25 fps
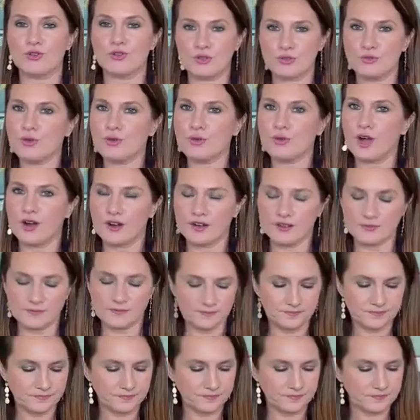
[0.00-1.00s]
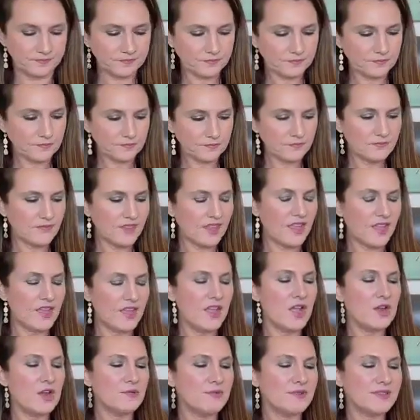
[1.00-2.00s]
to who you are.
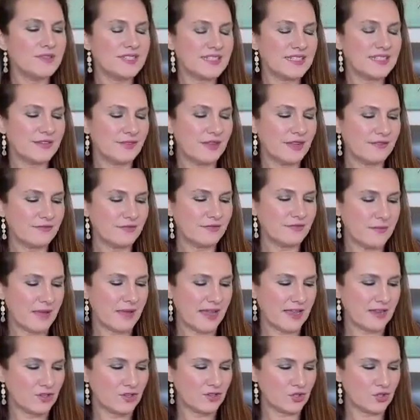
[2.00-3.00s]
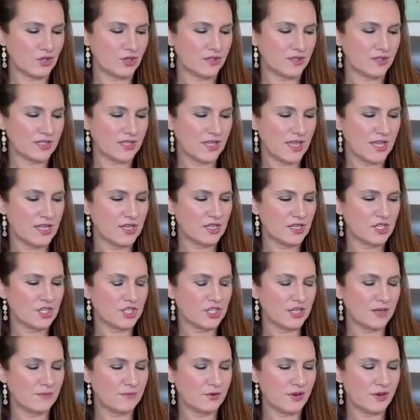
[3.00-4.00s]
Receiving from angels,
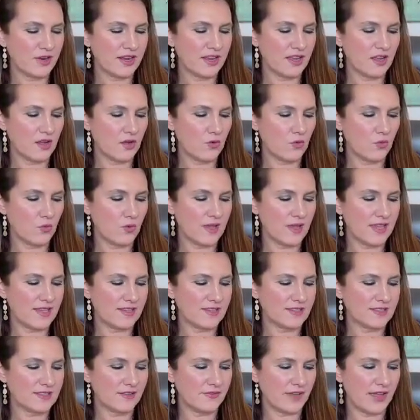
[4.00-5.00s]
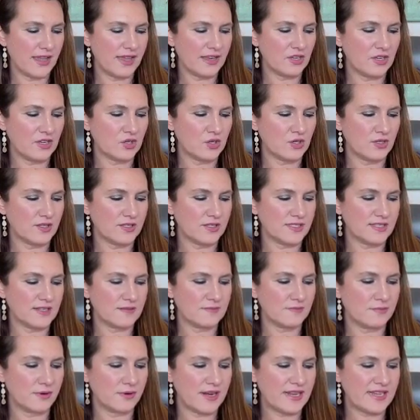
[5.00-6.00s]
shimmering wings of angels
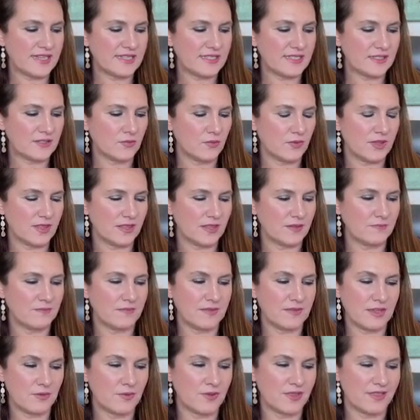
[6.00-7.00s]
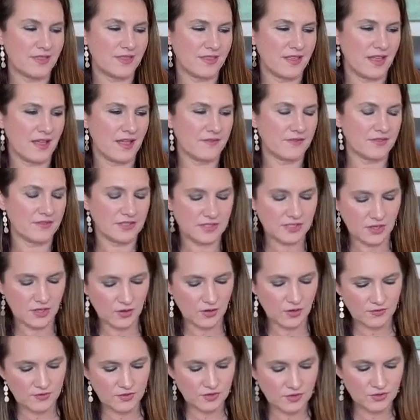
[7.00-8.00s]
embrace with me with love. And
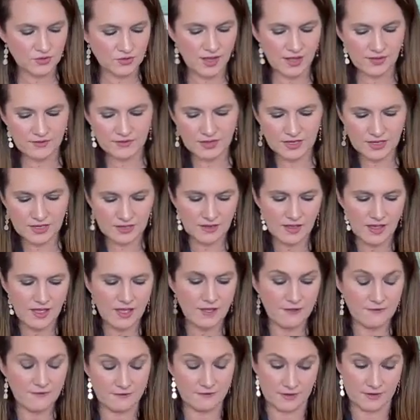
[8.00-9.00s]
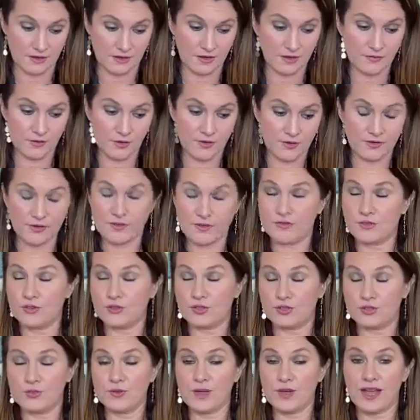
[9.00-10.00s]
so if you do have any fear, if
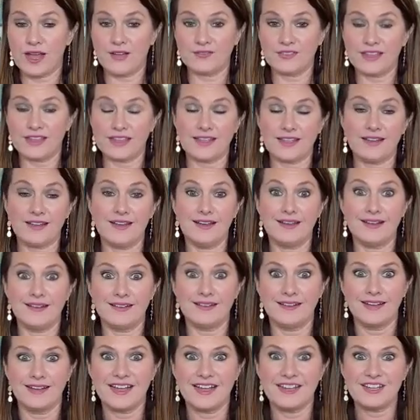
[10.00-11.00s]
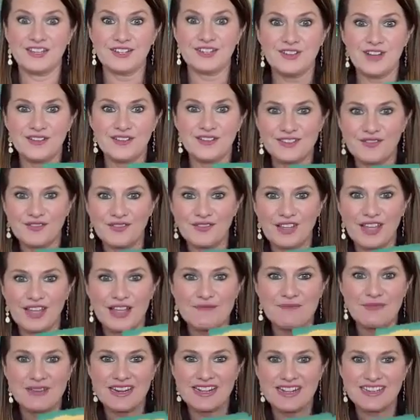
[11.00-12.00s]
you do have like, I do have something
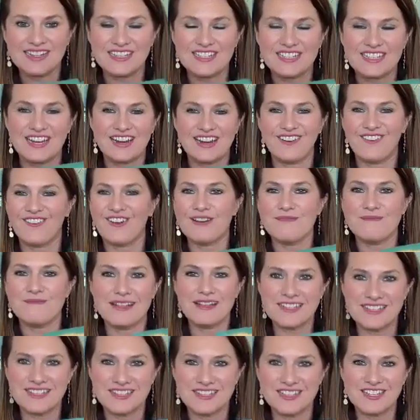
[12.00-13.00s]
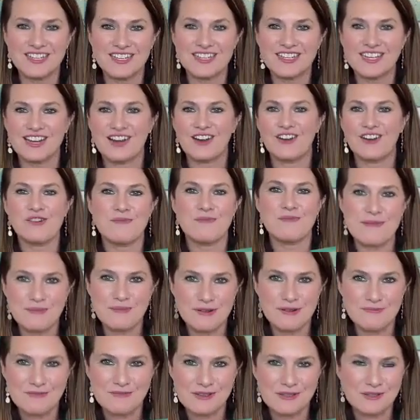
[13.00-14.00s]
I'm meaning to share or a message to share or my
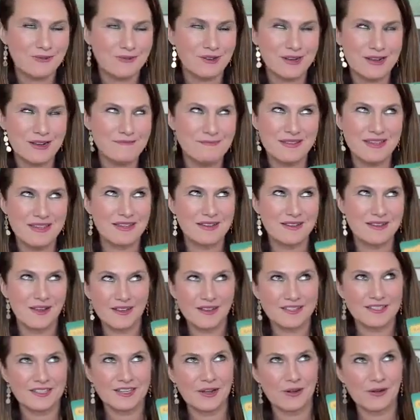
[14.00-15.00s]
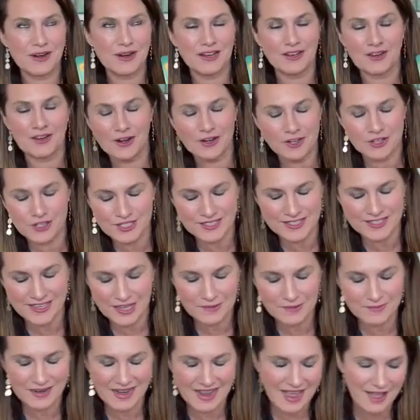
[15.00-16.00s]
purpose work I'm being called to go on a larger
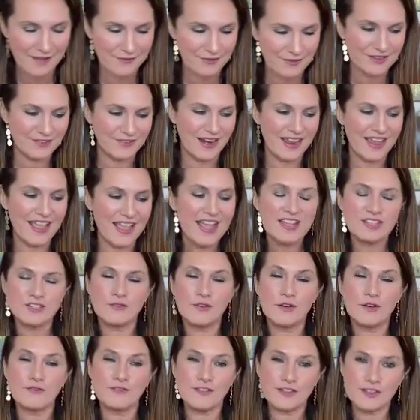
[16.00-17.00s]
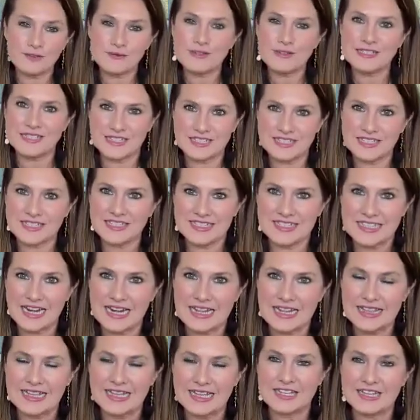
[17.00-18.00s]
scale, but I haven't, right? So if you're feeling resistance to
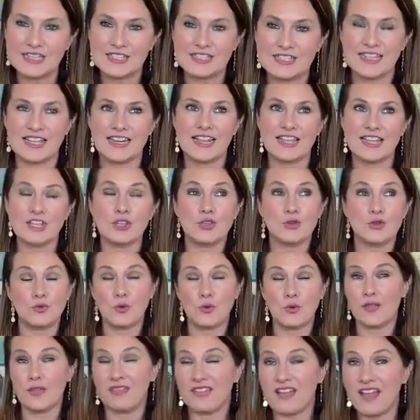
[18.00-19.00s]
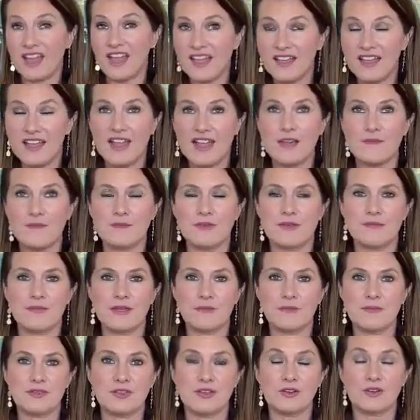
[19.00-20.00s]
anything I just said, like you want that, but
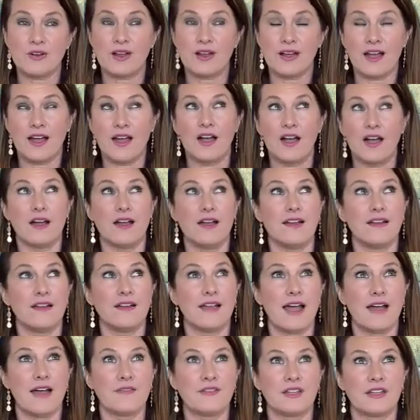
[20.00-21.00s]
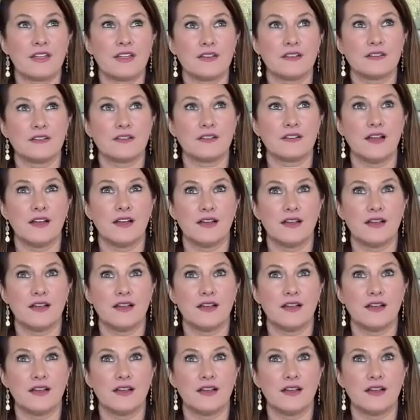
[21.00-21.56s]
maybe you're having